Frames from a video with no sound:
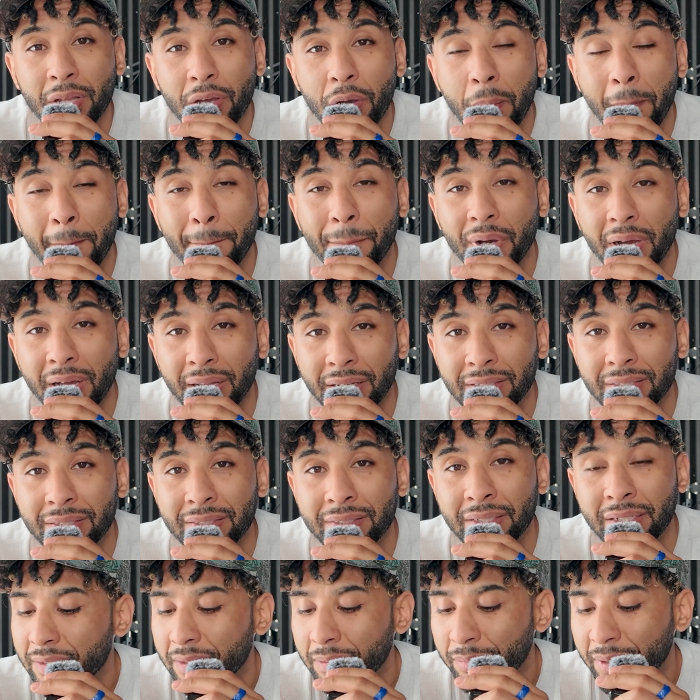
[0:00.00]
below, but
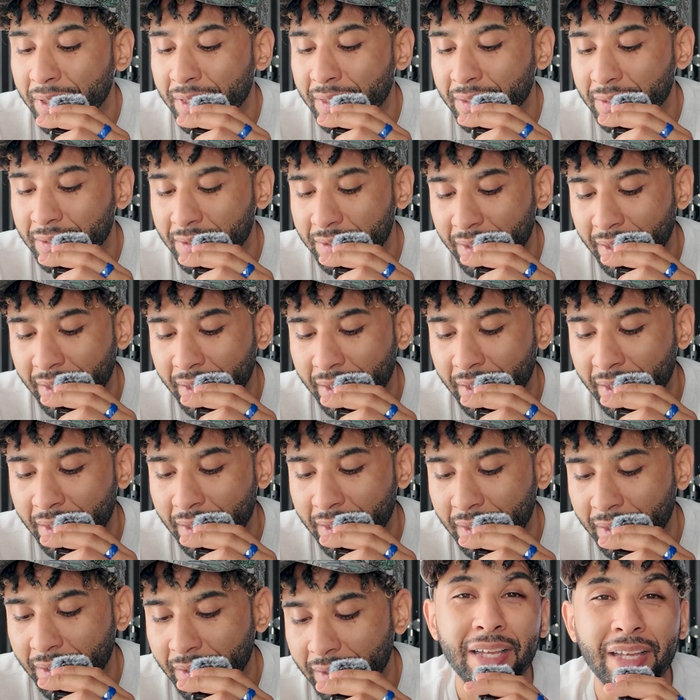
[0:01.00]
somebody
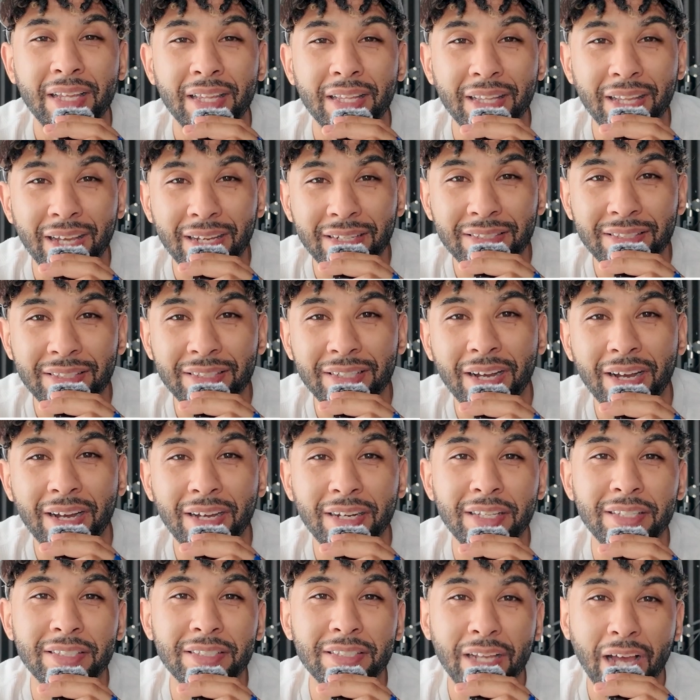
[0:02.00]
said
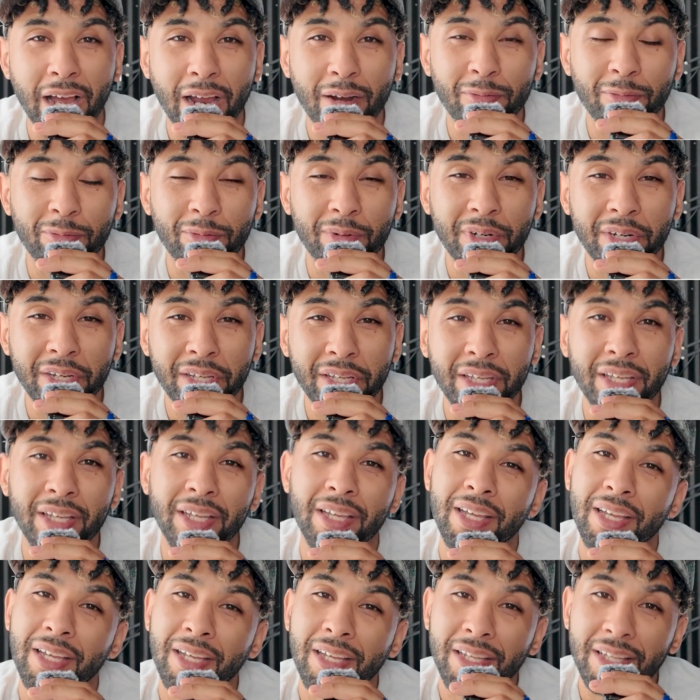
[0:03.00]
Lexicon is not free.
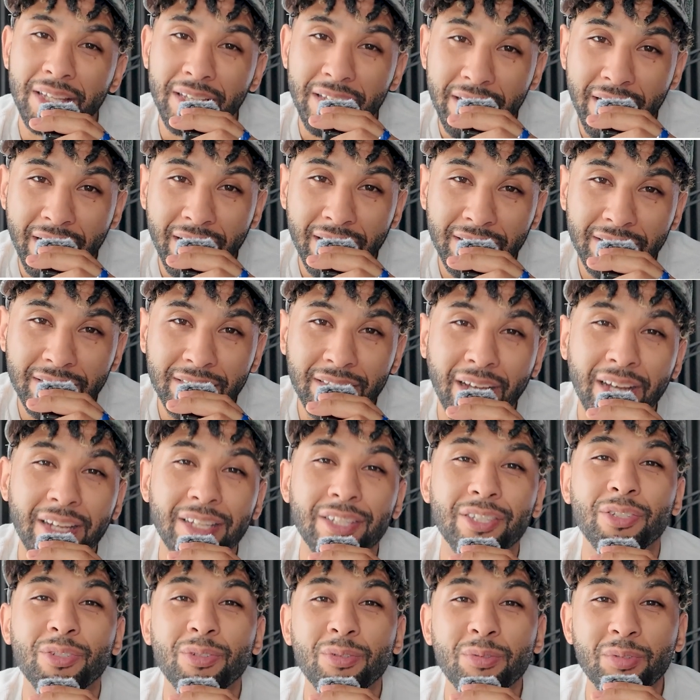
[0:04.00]
Yes, I
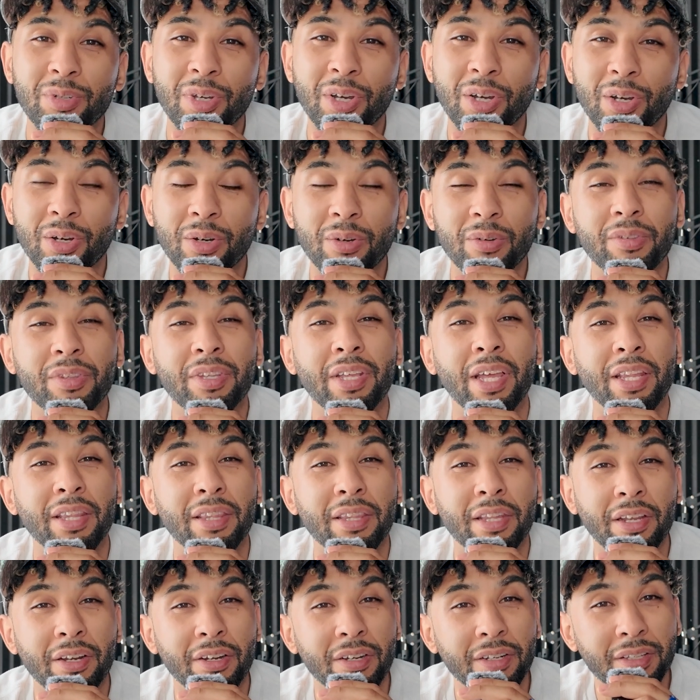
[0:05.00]
do know that
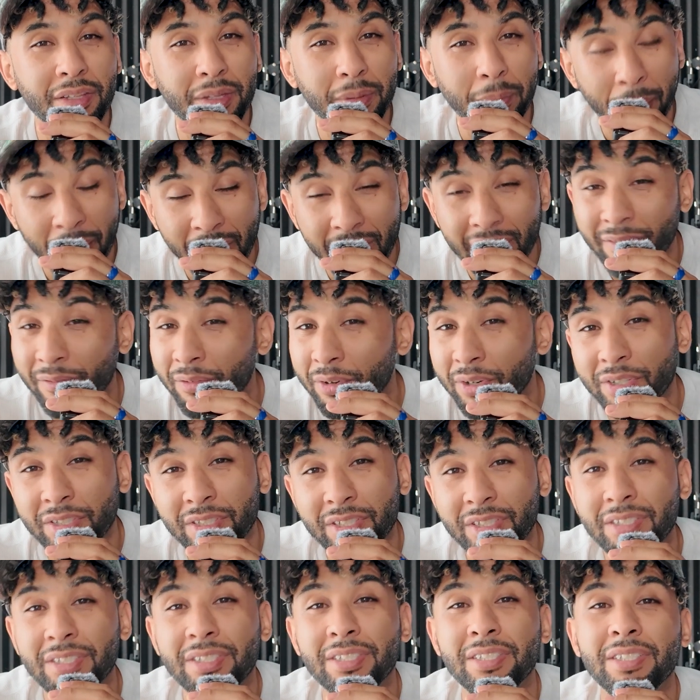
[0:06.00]
their the paid
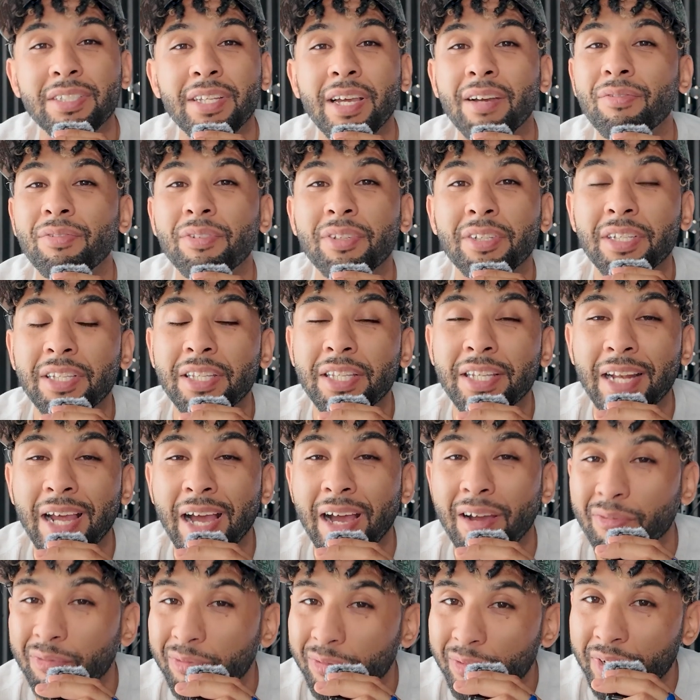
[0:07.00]
version is definitely
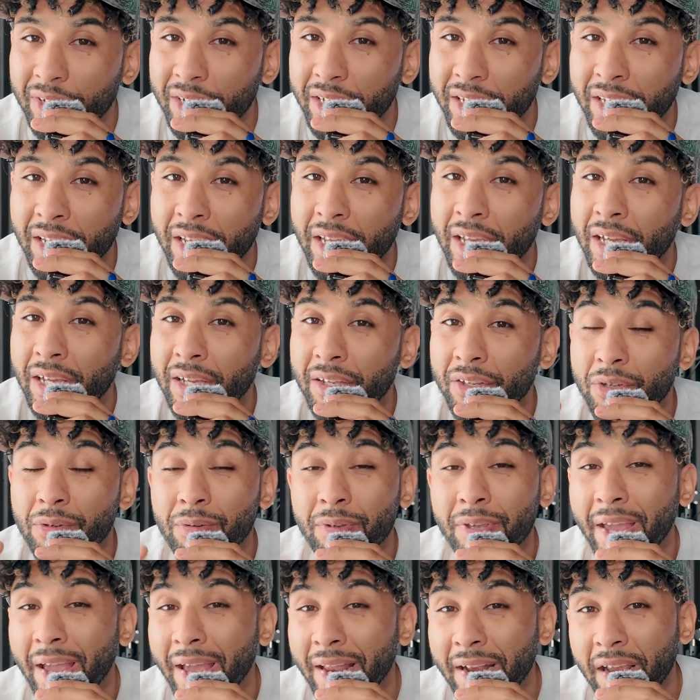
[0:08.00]
not free. You
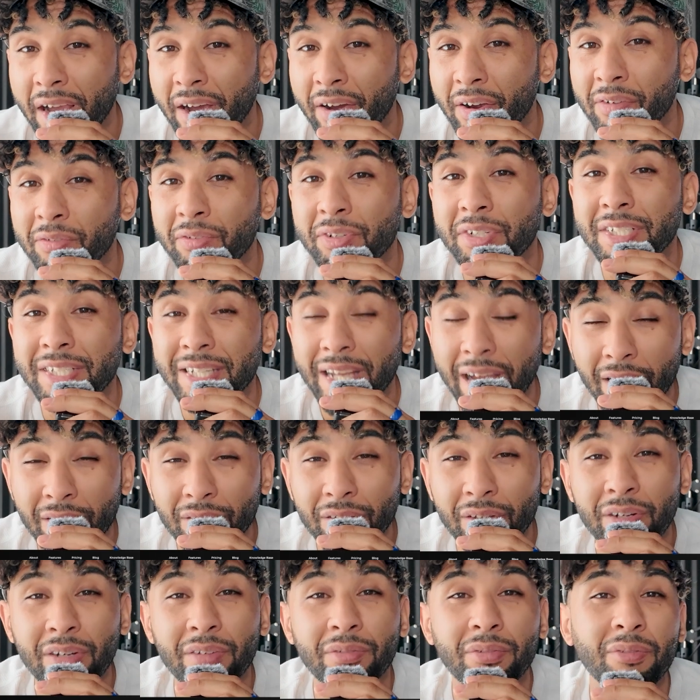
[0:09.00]
can, however,
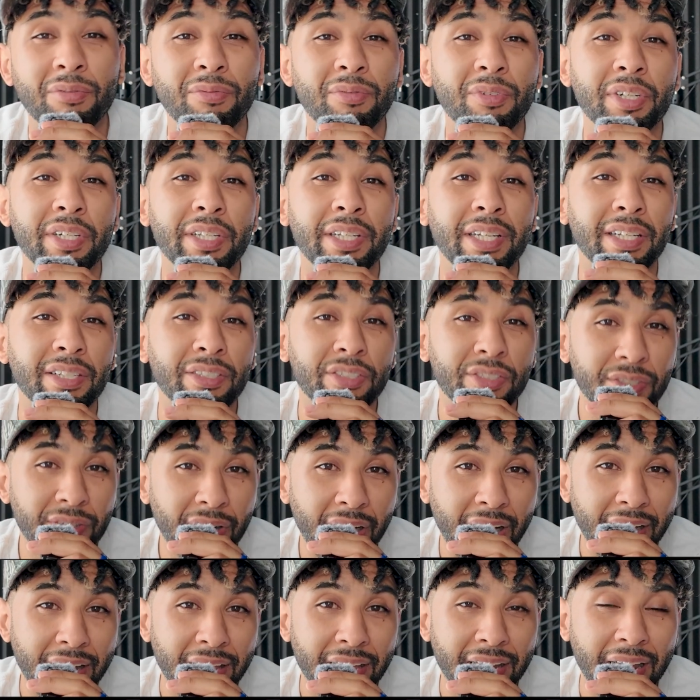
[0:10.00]
download it for free and
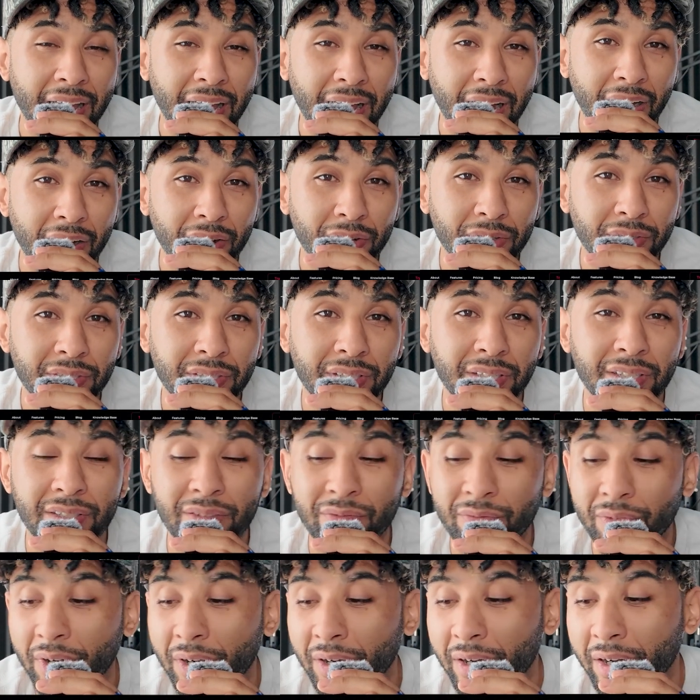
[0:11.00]
try it out as
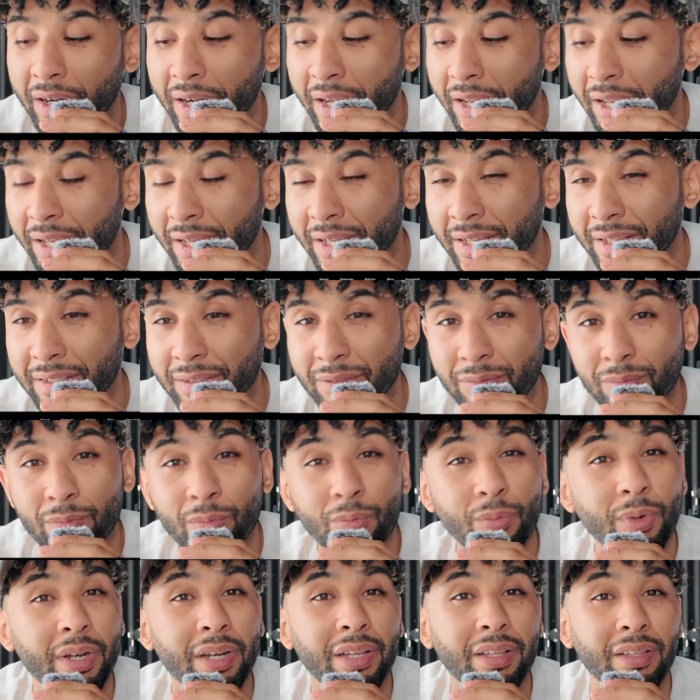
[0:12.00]
far as
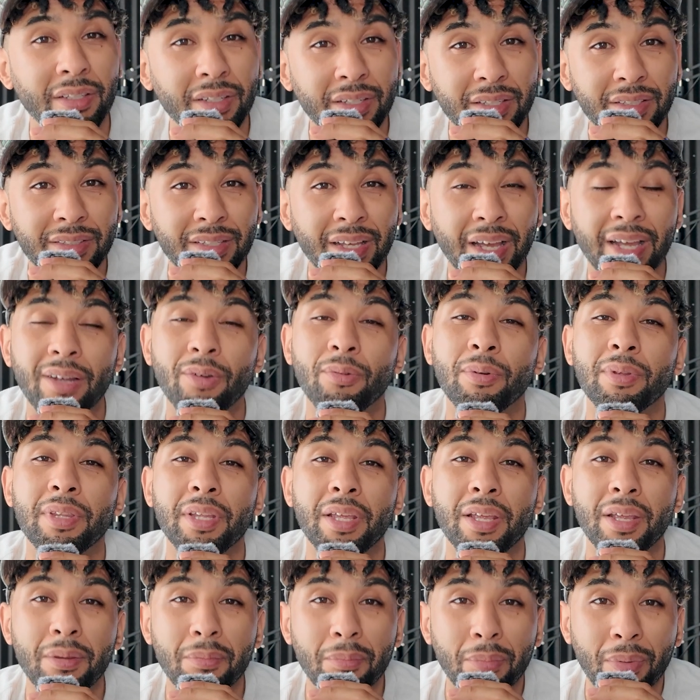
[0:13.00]
what it looks like, what
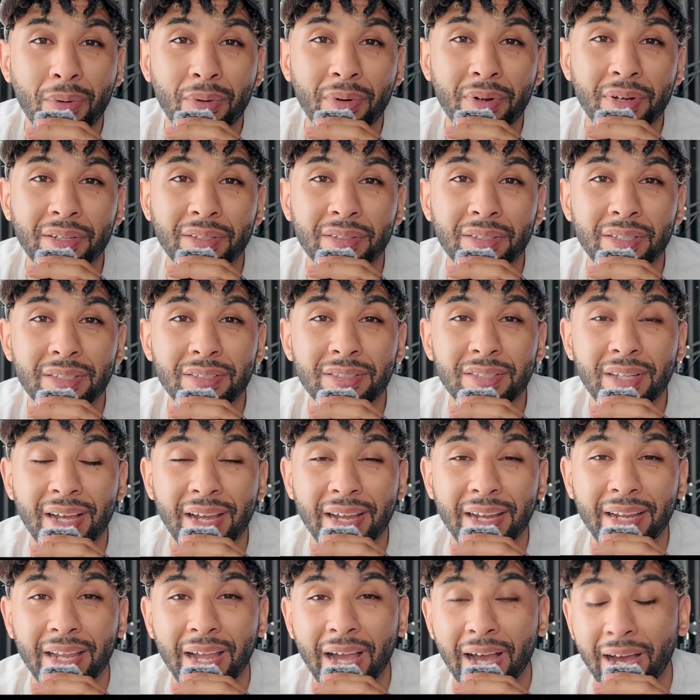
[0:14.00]
the importing looks
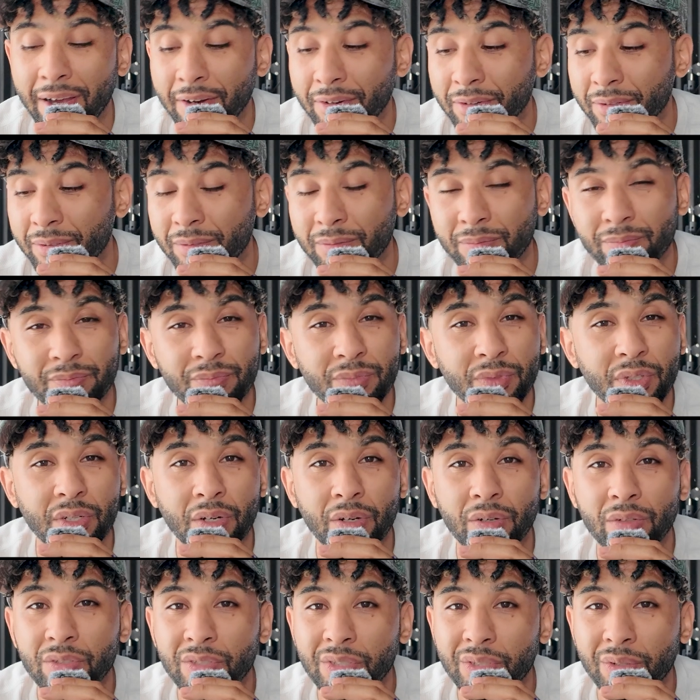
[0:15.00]
like, how to, you
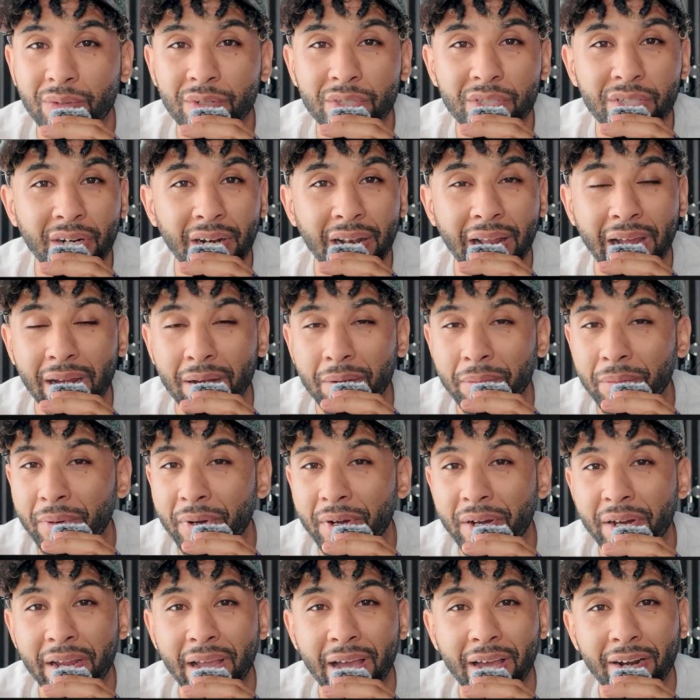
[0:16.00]
know, sort your
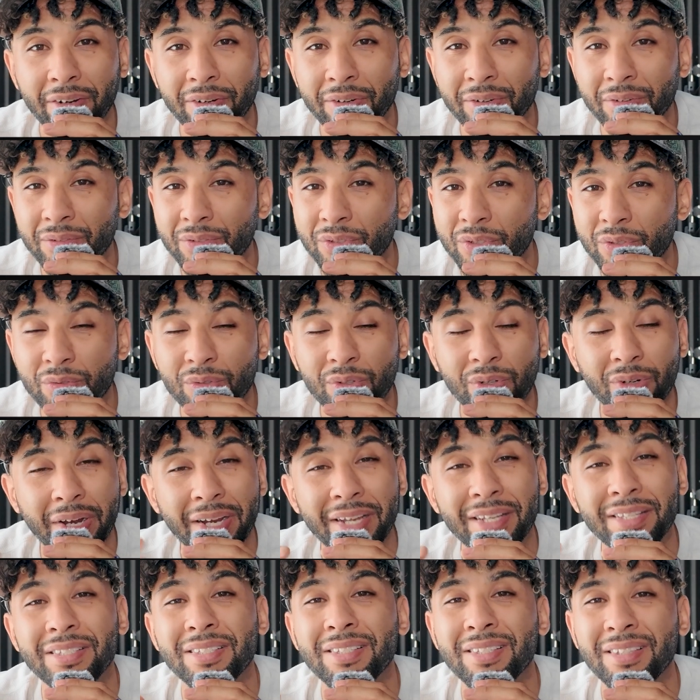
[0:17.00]
library, how to do
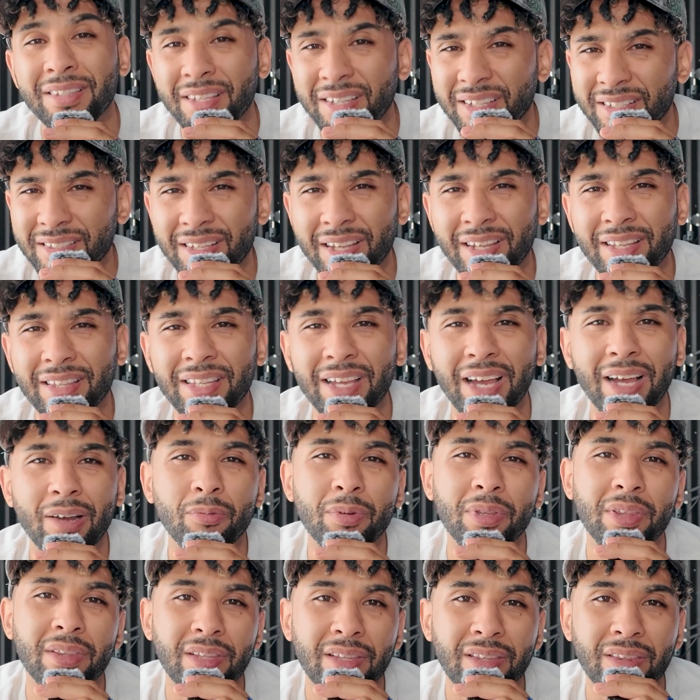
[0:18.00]
crates and things like that
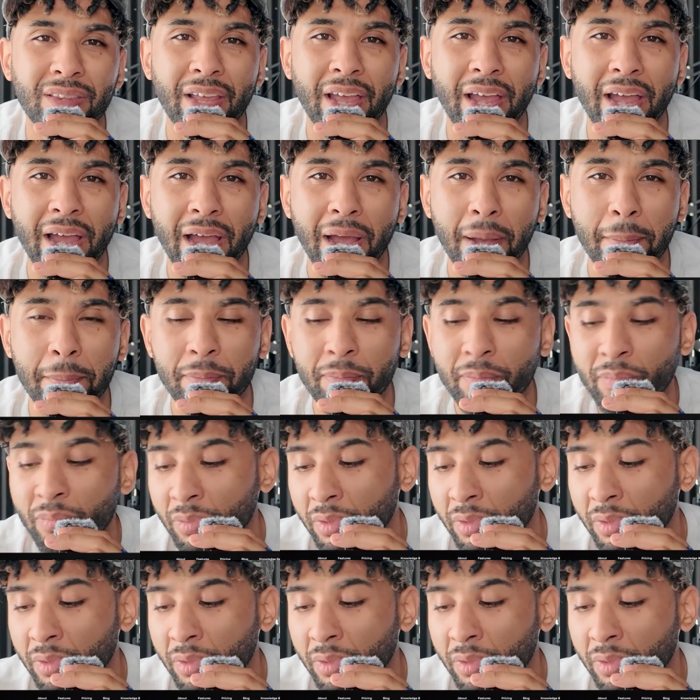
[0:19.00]
within the app.